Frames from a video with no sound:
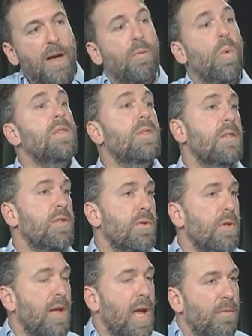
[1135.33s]
was in
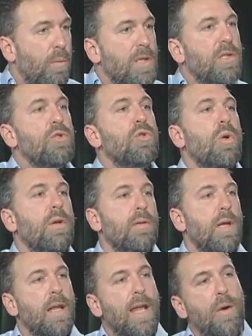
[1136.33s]
Israel and half was in
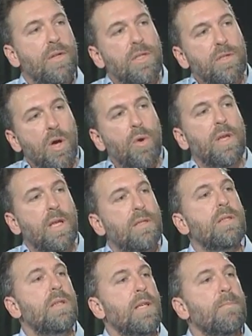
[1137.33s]
Jordan, and now it's its own
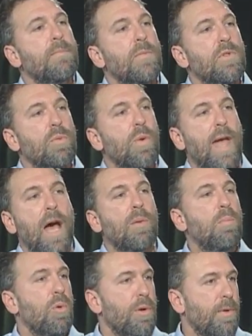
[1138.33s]
entity, so without a
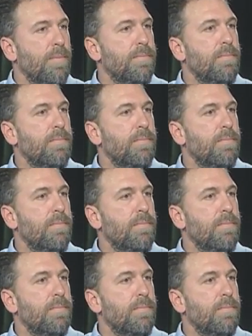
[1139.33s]
border.